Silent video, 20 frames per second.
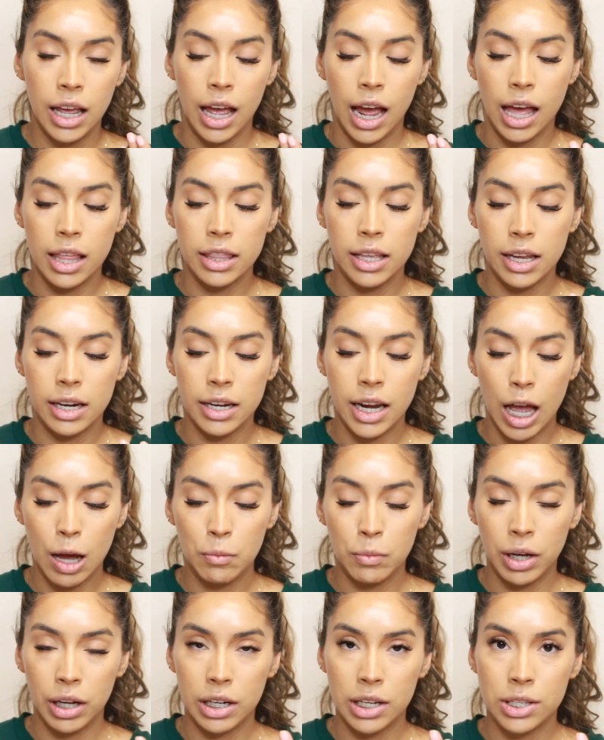And then now
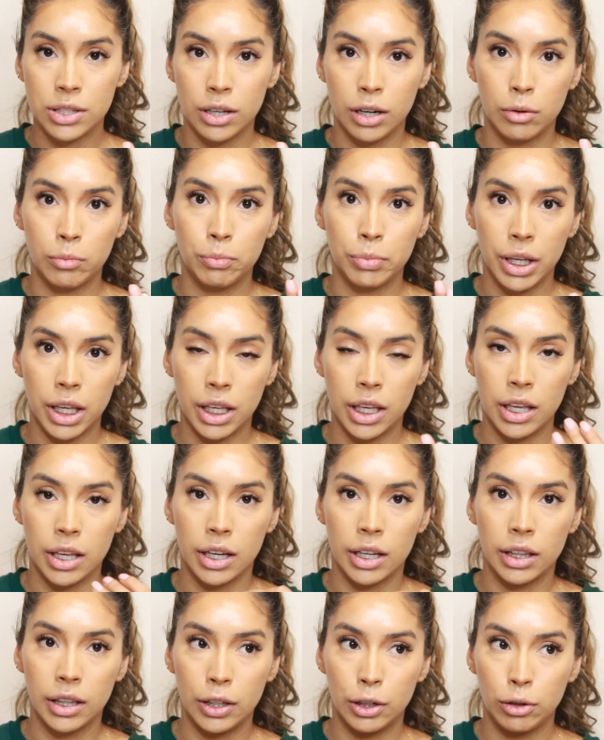I'm going to start baking
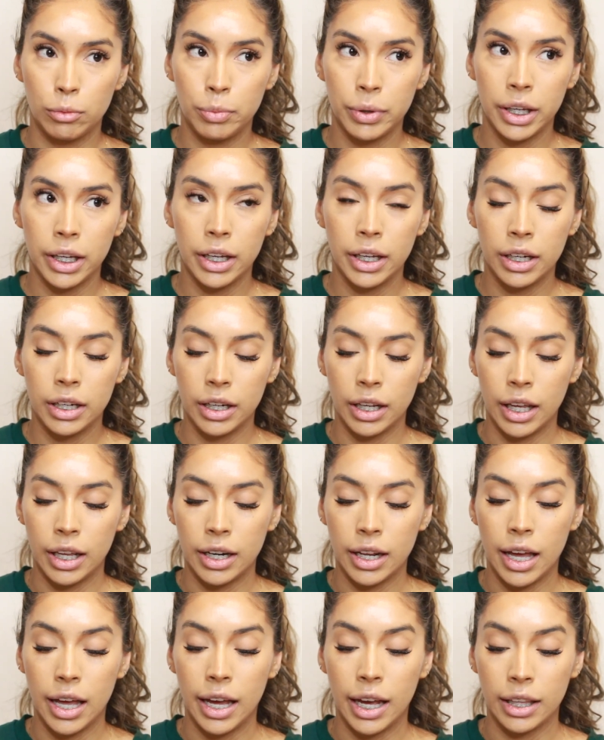a little bit and
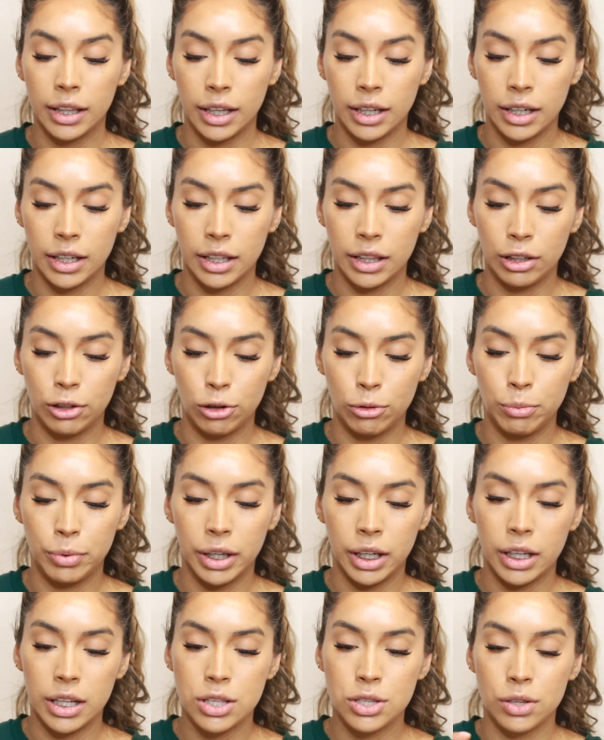highlighting a little bit.